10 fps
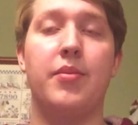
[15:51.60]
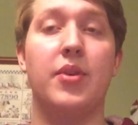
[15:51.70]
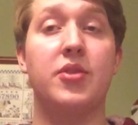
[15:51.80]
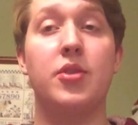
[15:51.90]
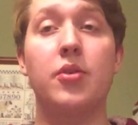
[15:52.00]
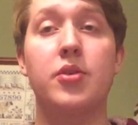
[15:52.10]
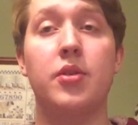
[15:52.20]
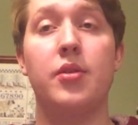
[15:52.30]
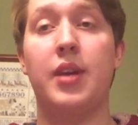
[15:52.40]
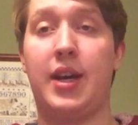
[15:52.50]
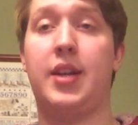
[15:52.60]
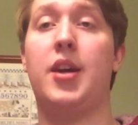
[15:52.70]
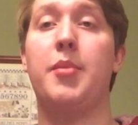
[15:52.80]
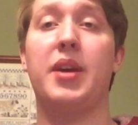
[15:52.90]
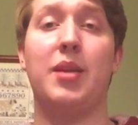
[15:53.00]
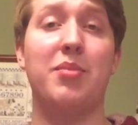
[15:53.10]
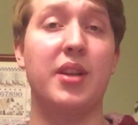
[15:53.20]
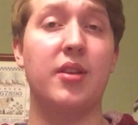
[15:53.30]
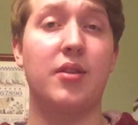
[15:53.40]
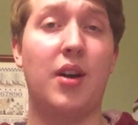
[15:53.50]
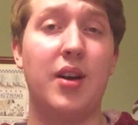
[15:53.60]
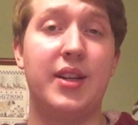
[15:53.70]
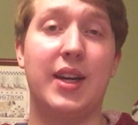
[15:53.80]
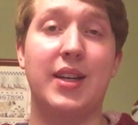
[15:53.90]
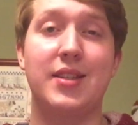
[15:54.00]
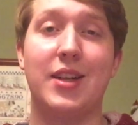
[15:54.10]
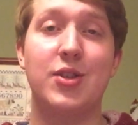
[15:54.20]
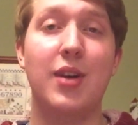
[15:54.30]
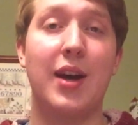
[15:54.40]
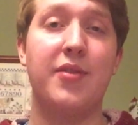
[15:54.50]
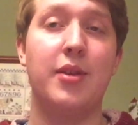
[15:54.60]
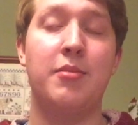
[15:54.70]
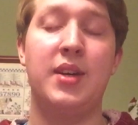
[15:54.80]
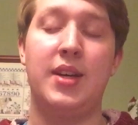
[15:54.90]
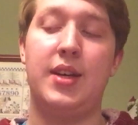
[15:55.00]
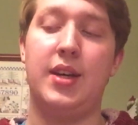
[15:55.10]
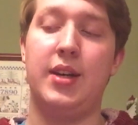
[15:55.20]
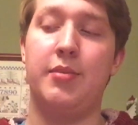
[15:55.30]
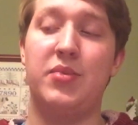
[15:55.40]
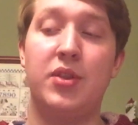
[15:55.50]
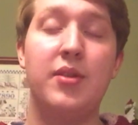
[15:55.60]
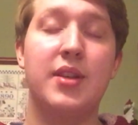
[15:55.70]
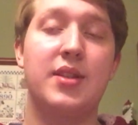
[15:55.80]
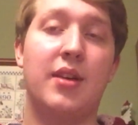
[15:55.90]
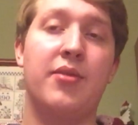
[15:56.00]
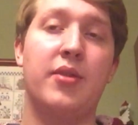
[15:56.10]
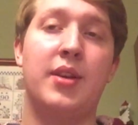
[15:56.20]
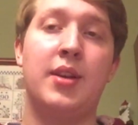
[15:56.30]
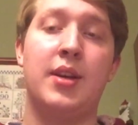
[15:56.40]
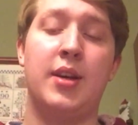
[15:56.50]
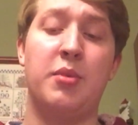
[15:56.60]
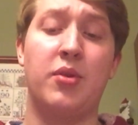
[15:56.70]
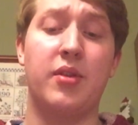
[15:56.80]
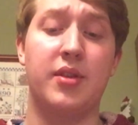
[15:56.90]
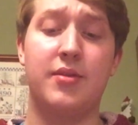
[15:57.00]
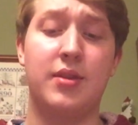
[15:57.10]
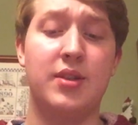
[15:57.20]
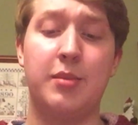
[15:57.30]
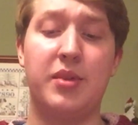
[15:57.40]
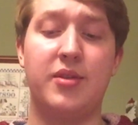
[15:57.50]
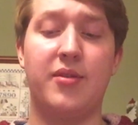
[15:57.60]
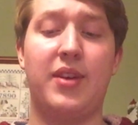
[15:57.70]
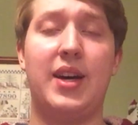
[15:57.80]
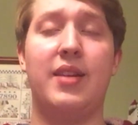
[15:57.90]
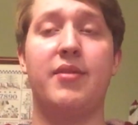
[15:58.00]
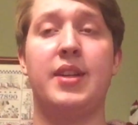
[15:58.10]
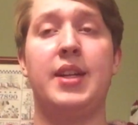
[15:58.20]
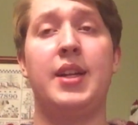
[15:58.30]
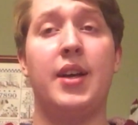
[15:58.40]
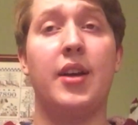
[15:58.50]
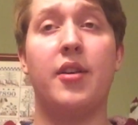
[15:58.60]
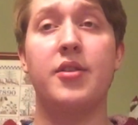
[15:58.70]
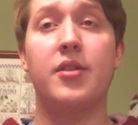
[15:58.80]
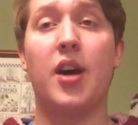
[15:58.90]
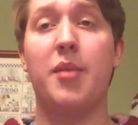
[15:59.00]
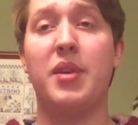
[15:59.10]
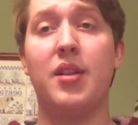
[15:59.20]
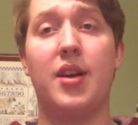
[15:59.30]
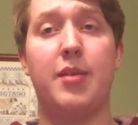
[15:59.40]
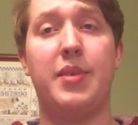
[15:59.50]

their social, economic, and political contexts that drive them to the suffering in order to simply survive. It also taught me a lot